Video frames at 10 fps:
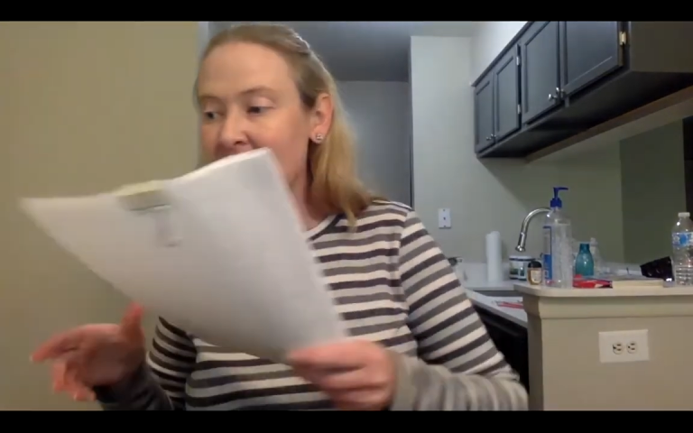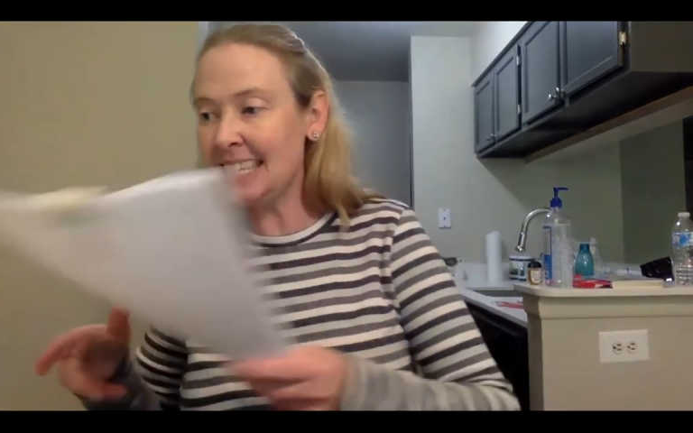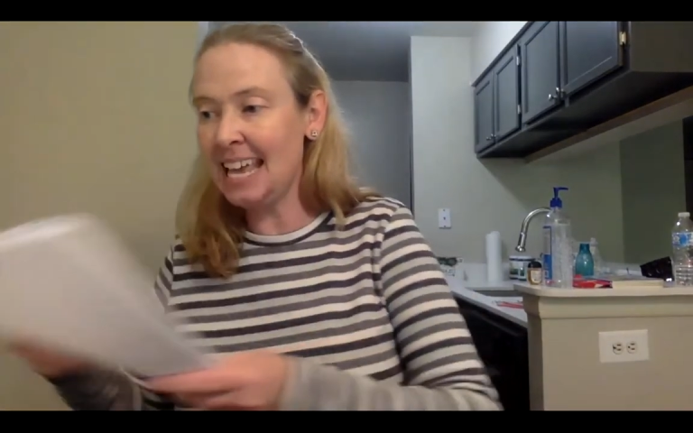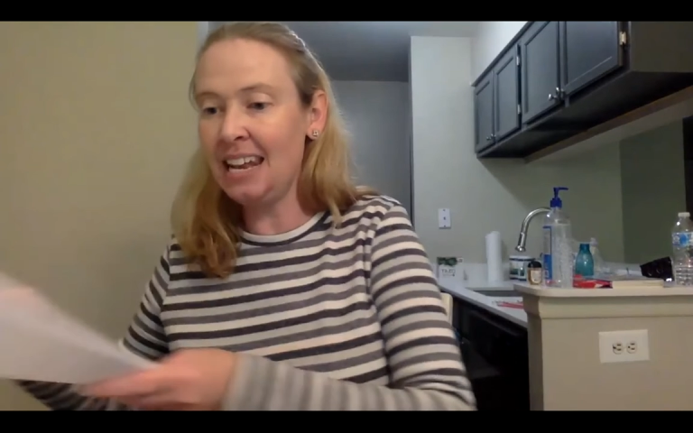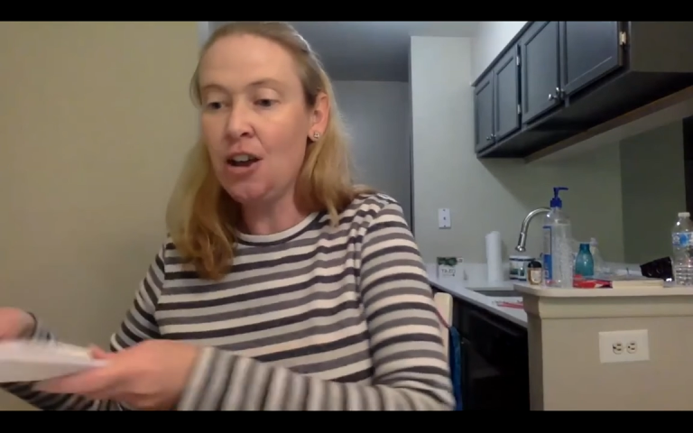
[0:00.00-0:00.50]

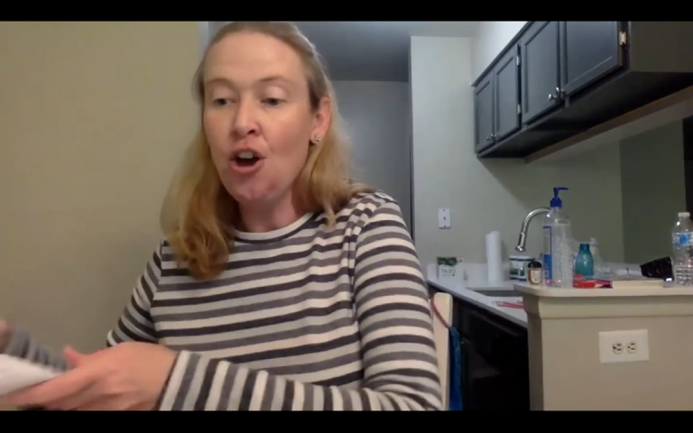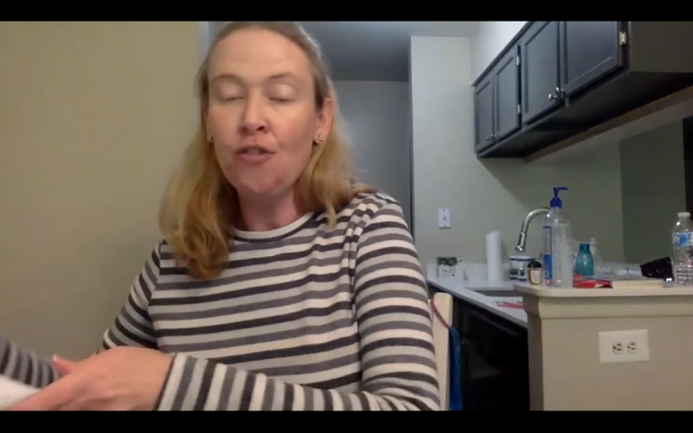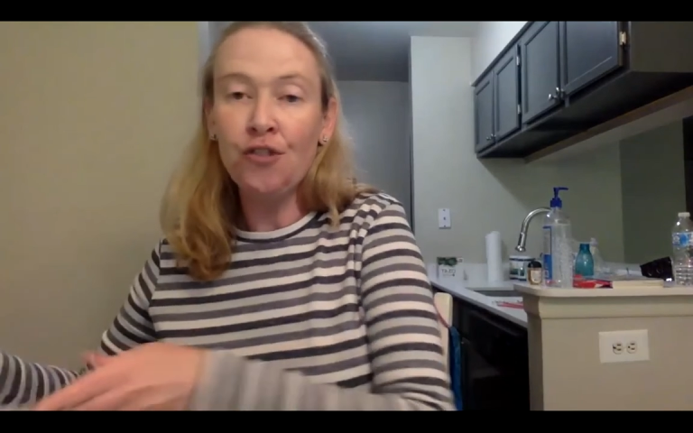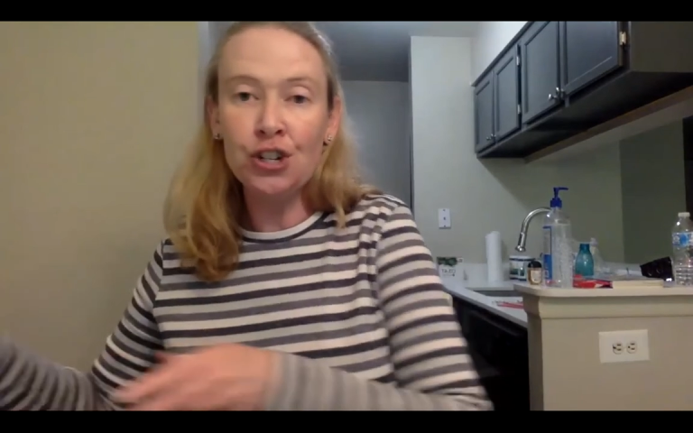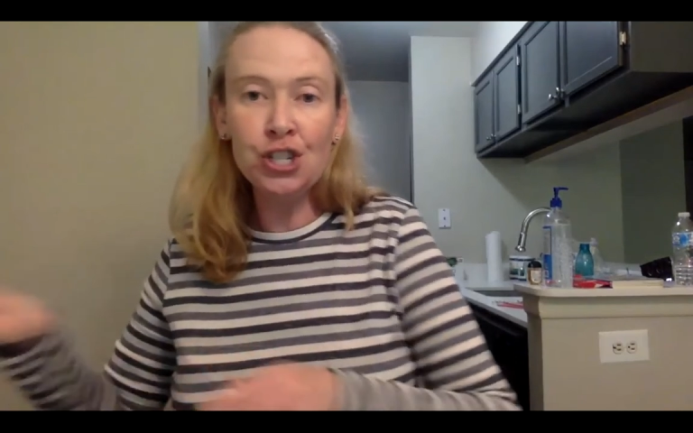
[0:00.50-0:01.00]
lesson
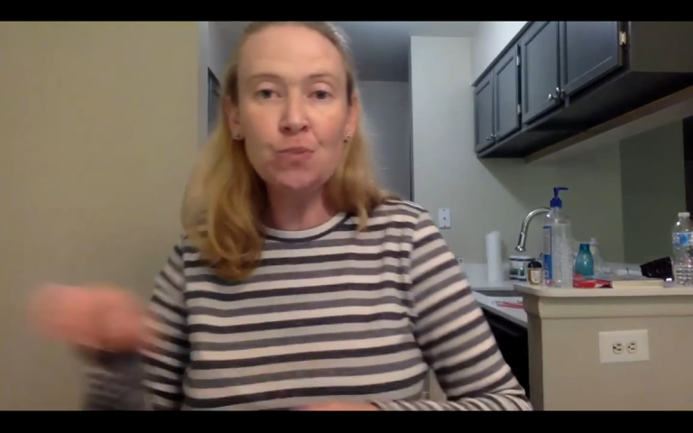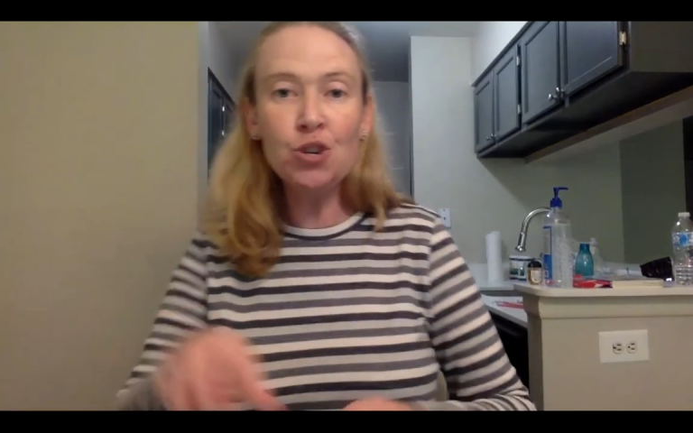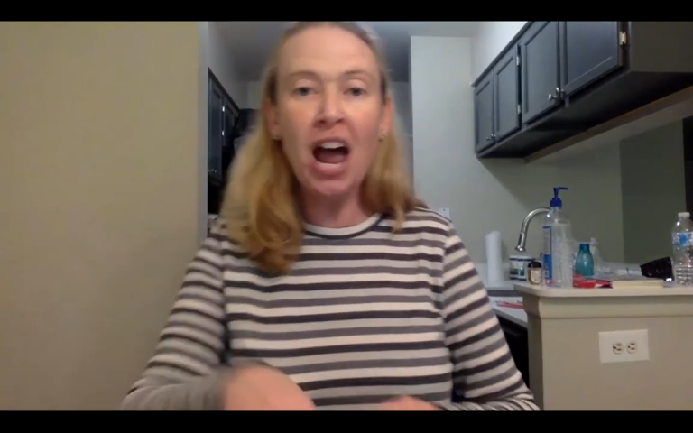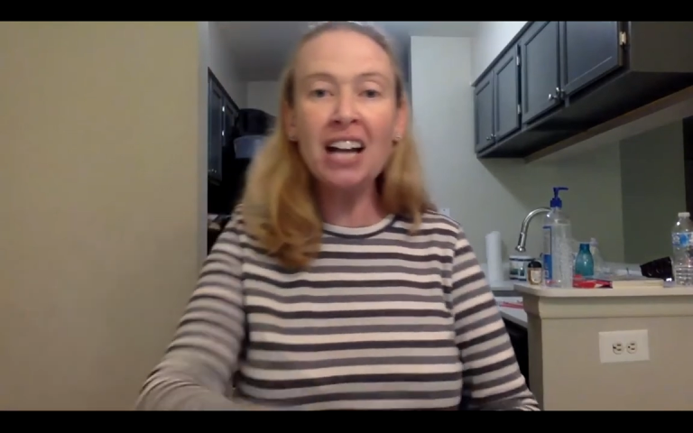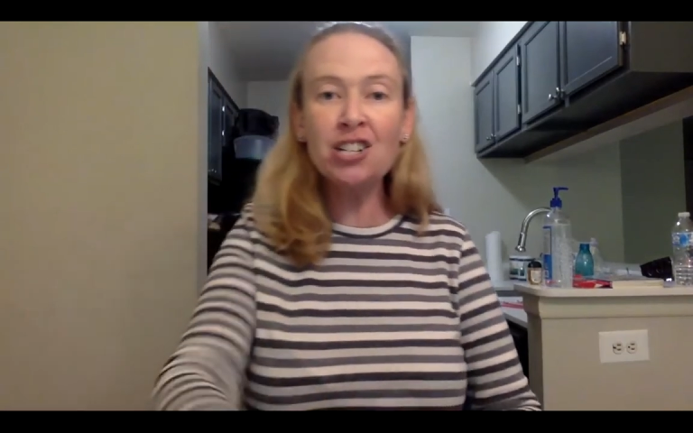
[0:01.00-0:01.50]
for
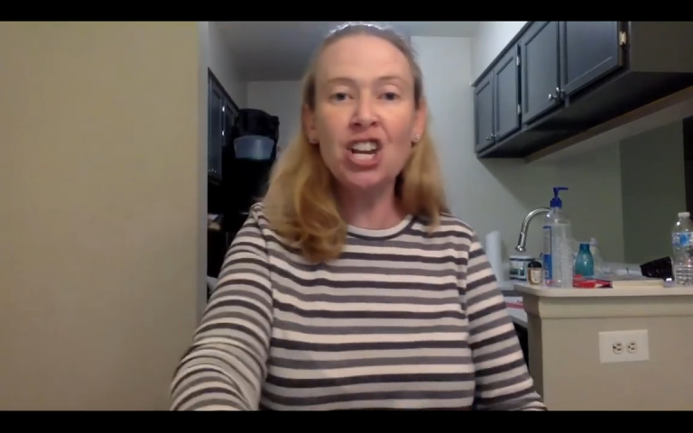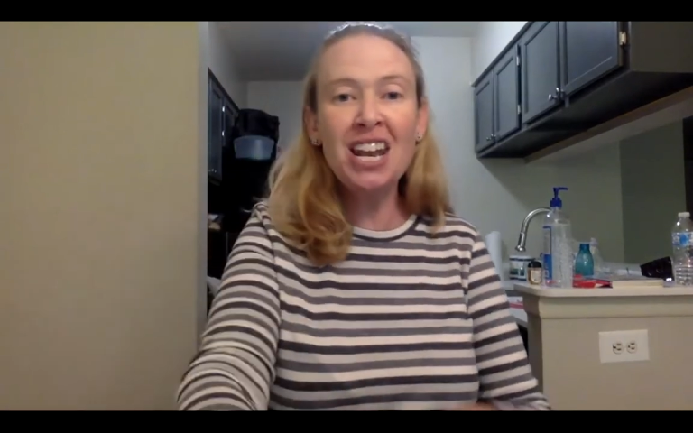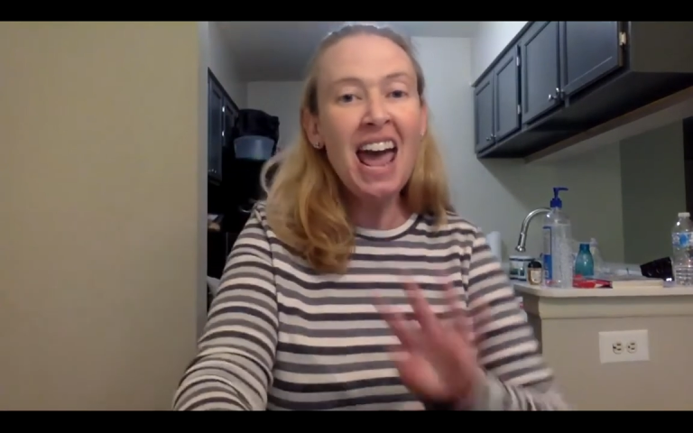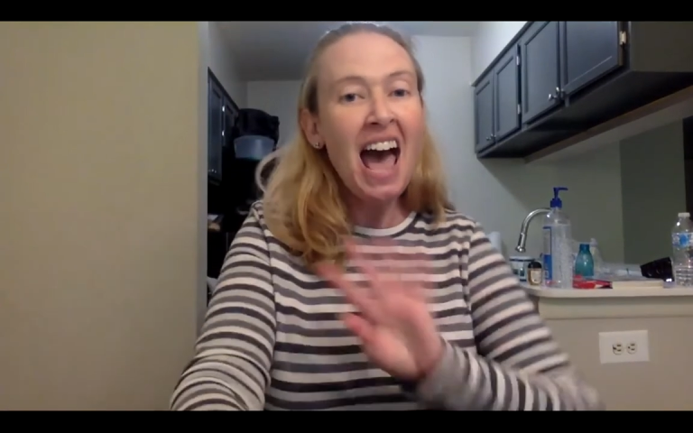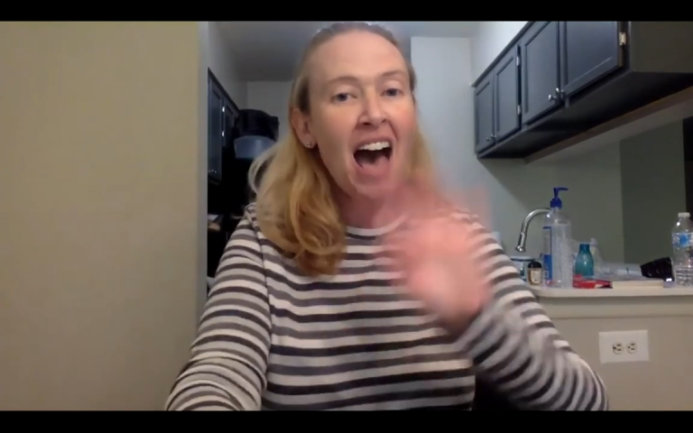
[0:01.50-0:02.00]
subtraction.